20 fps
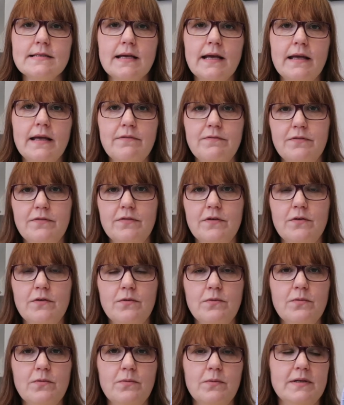if
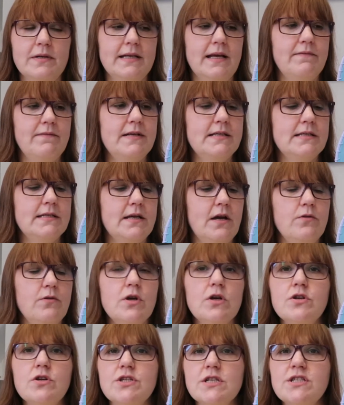you want to give this a go,
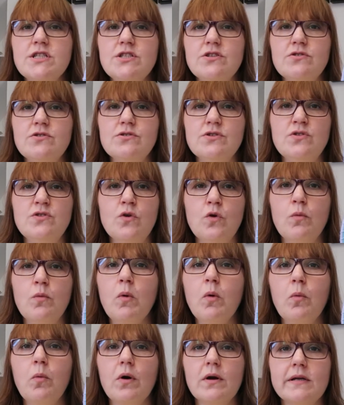you could just use
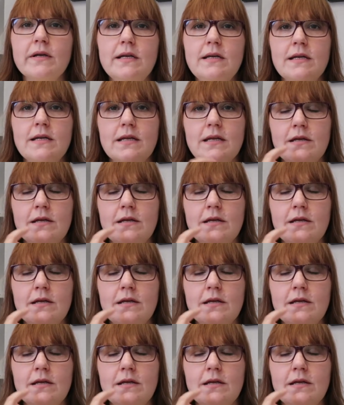normal wadding,